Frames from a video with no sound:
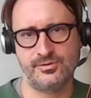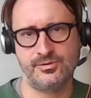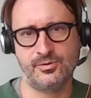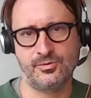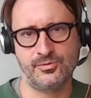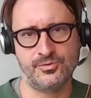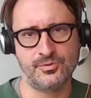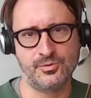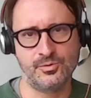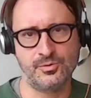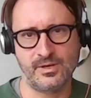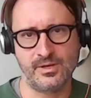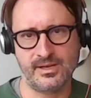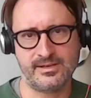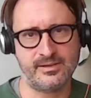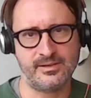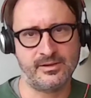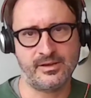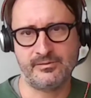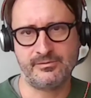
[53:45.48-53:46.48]
don't do
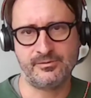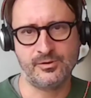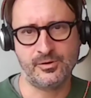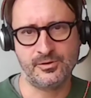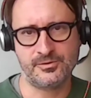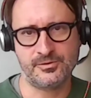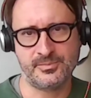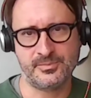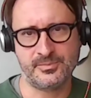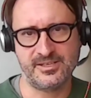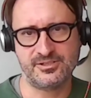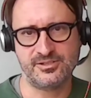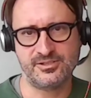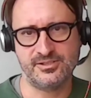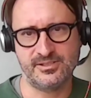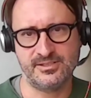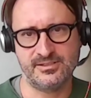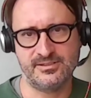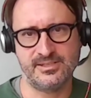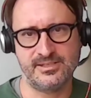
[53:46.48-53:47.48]
like you have no
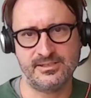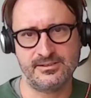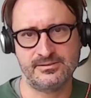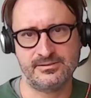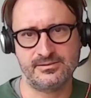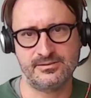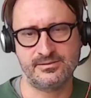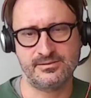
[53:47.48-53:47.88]
automation in there, so